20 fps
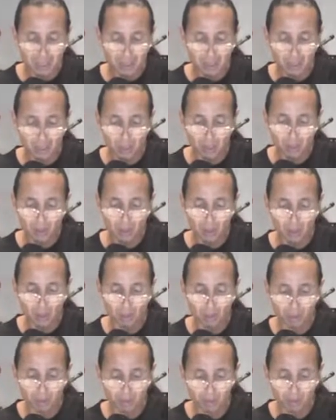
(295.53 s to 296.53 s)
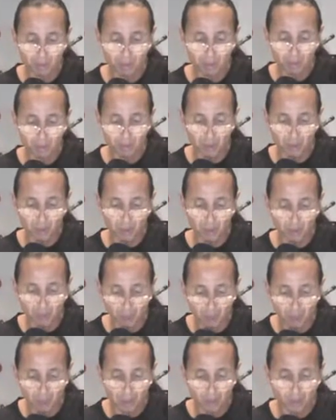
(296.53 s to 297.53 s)
as also our beloved brother
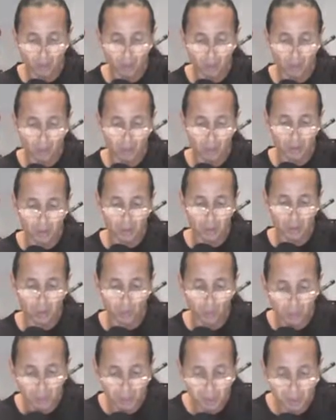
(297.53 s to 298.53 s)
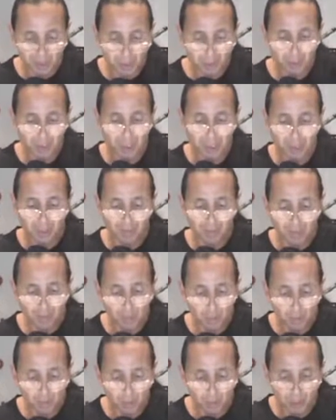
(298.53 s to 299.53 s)
Paul, according to the wisdom
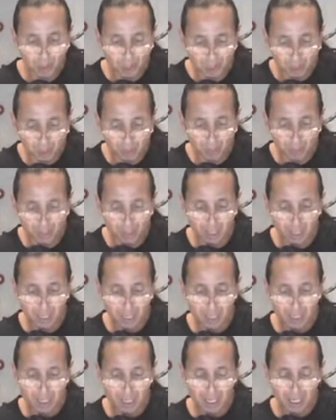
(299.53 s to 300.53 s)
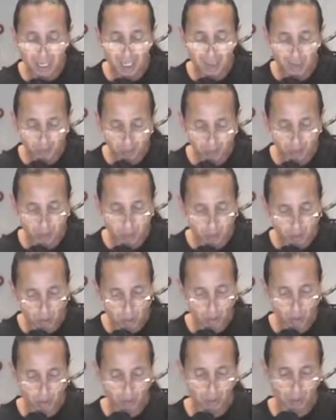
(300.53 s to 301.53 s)
given to him has written
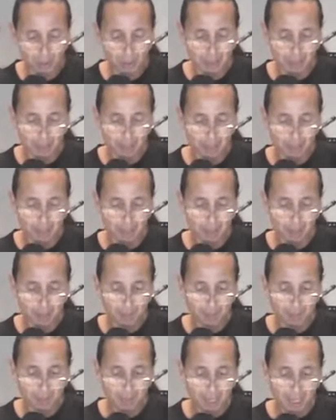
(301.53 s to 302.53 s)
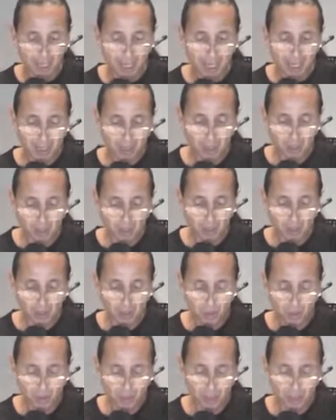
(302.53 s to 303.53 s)
to you. As
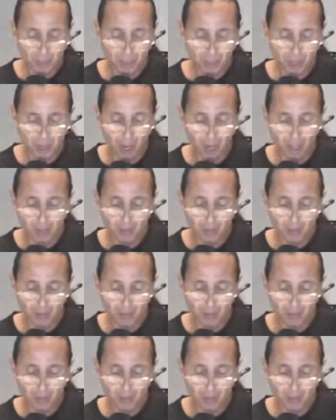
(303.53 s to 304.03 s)
also in